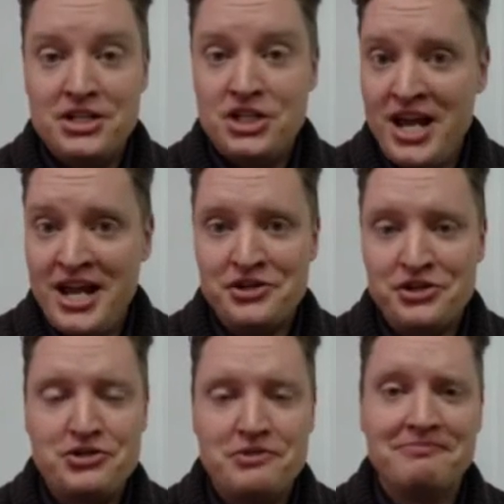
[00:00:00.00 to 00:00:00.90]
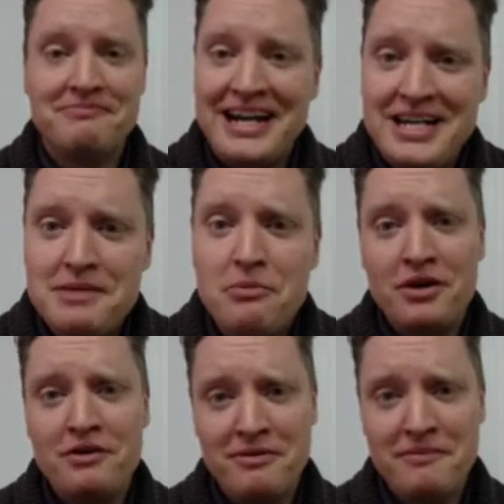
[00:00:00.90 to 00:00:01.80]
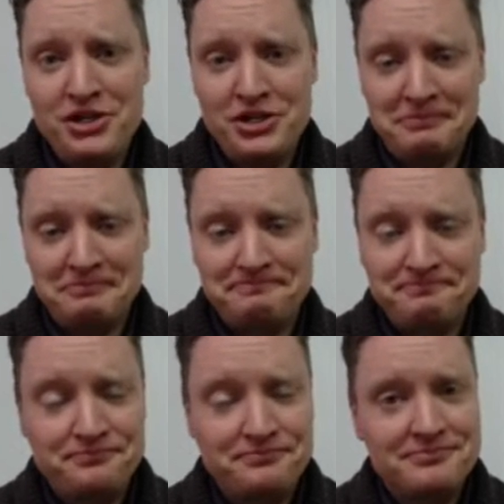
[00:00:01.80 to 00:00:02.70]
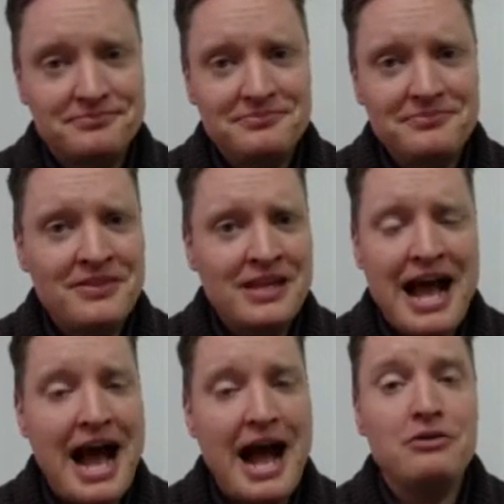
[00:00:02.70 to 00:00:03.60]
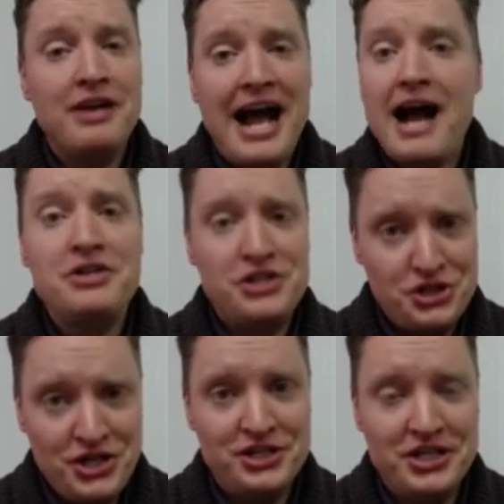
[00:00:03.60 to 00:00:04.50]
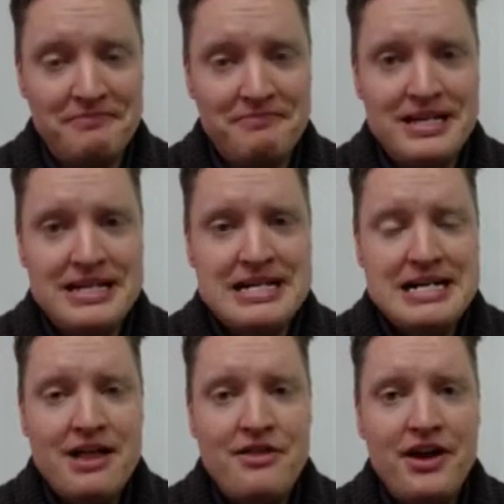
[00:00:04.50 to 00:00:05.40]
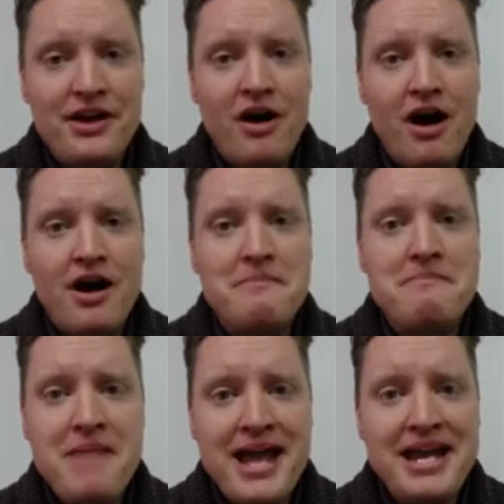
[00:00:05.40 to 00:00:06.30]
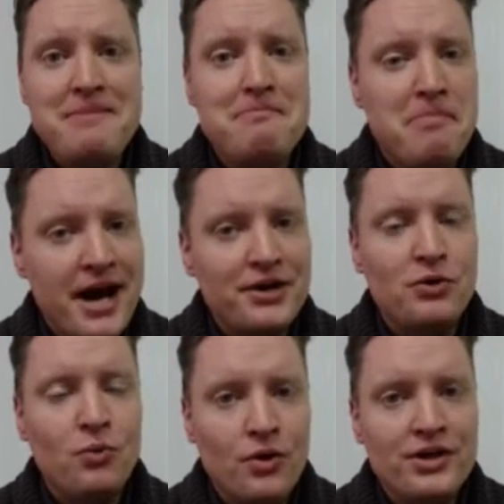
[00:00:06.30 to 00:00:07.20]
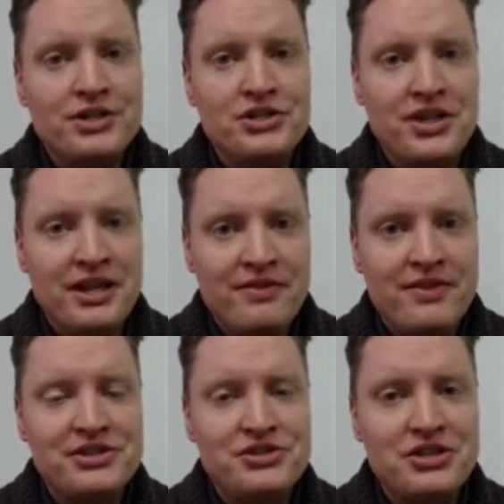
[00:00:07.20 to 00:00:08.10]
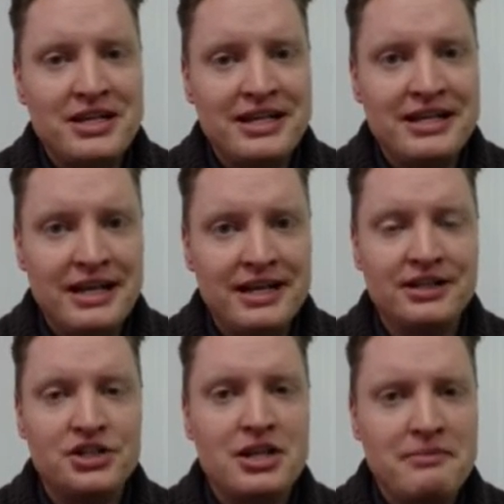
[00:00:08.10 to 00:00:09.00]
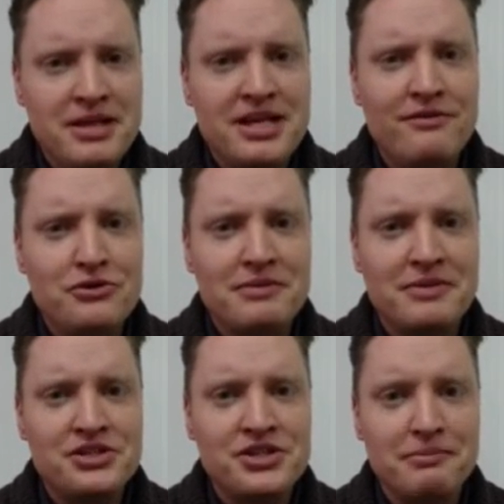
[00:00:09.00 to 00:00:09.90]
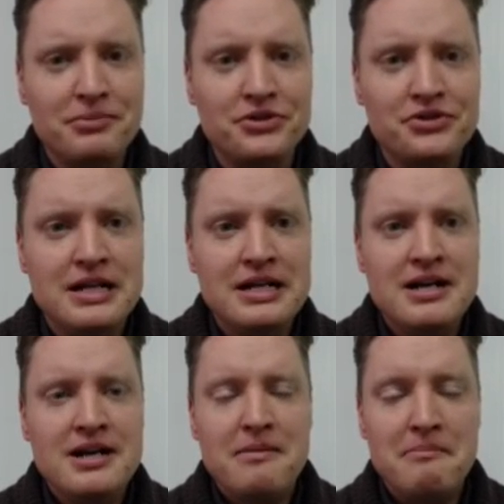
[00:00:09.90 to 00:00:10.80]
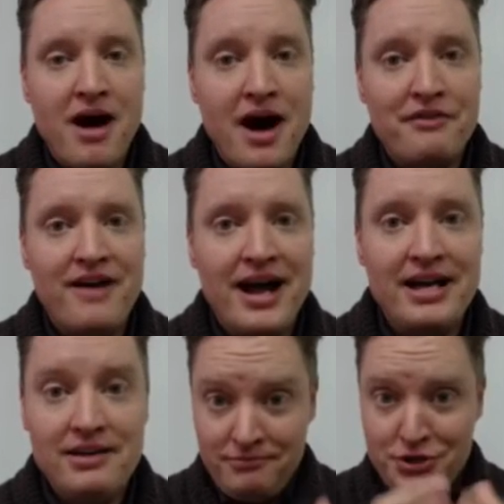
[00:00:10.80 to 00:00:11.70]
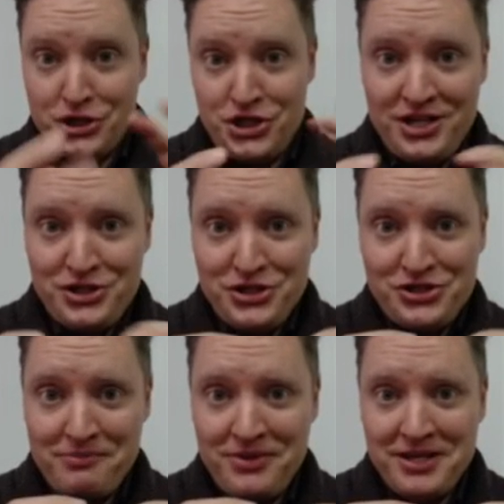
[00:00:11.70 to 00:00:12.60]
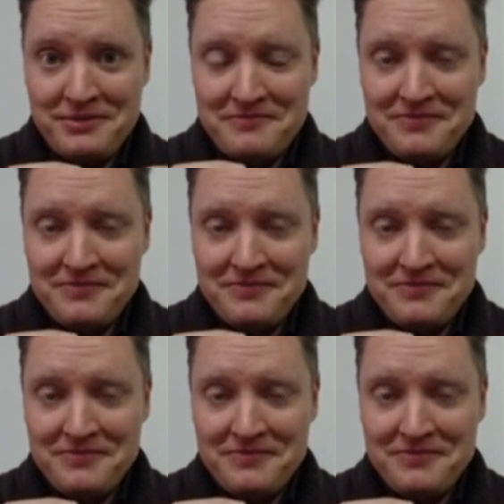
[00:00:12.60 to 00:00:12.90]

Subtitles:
Change. I need more information. How is it changing? There are many better words than this in English. Let me give you some examples. Modify, you're changing something.